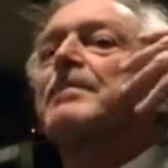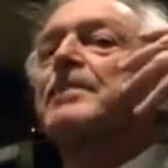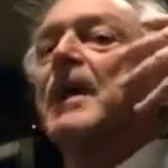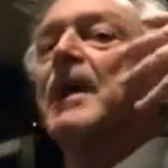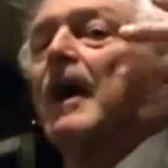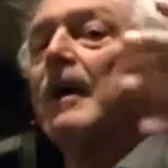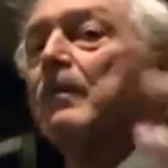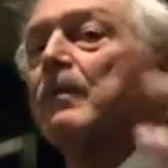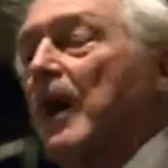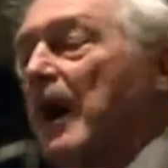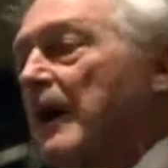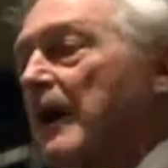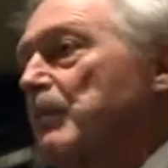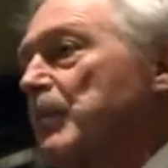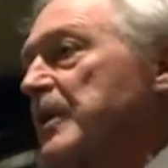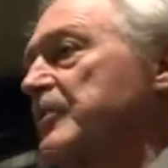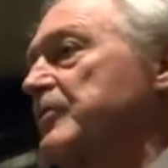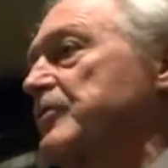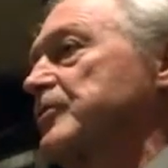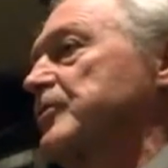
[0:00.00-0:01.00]
and
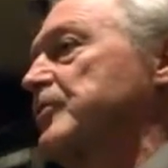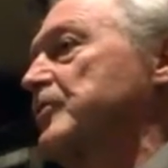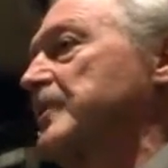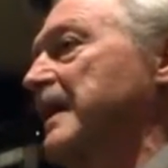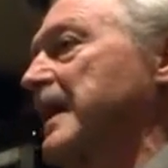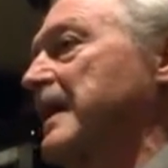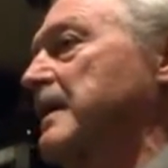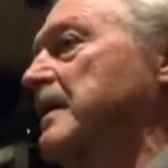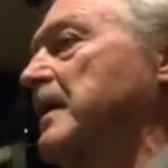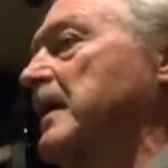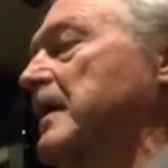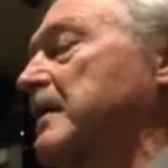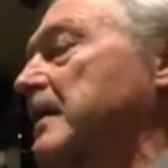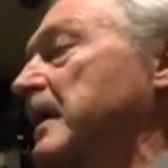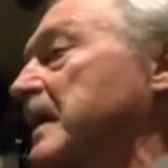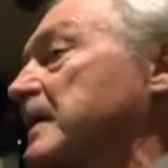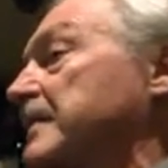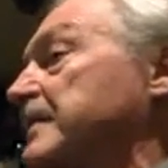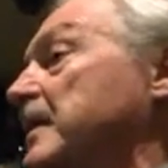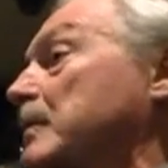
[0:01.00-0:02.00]
we could do that
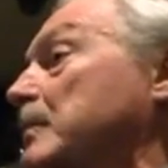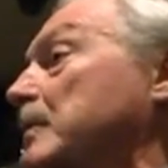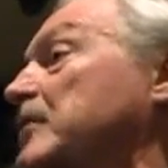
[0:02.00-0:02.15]
kind of thing.